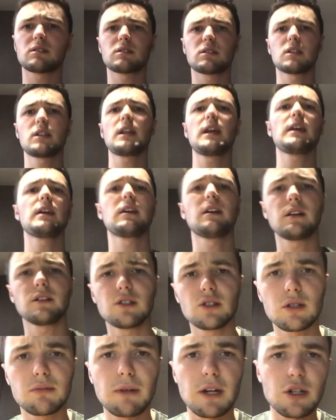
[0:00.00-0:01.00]
Today I
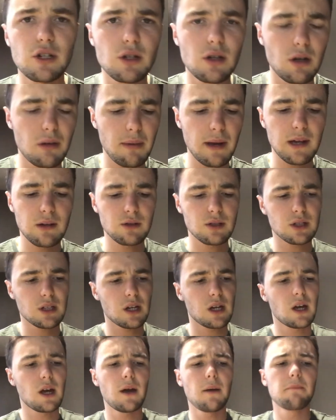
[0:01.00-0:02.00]
just mentioned about
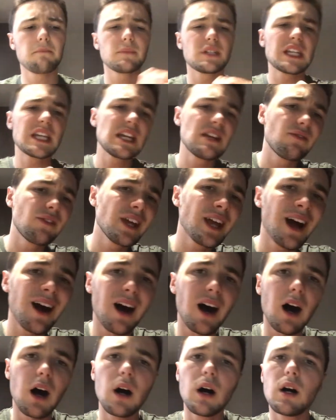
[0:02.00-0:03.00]

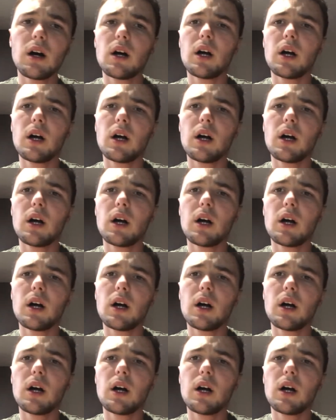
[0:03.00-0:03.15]
TVR.